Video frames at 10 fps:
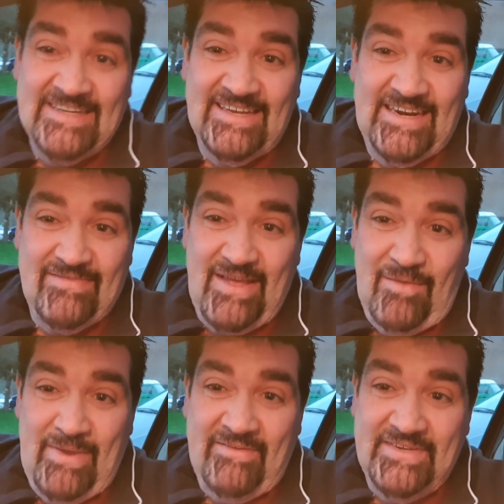and I've
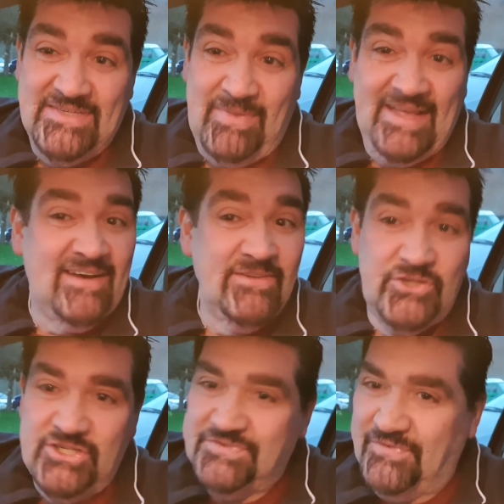come out into my car
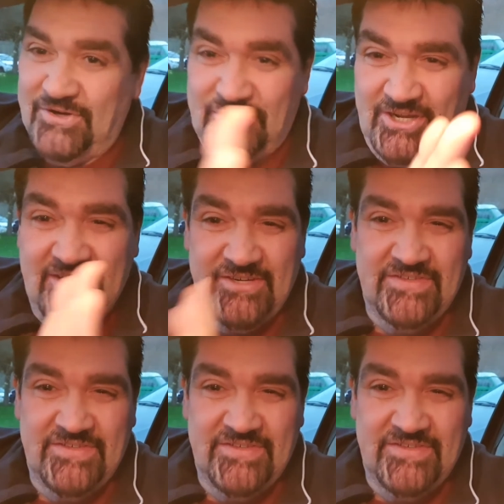just for a change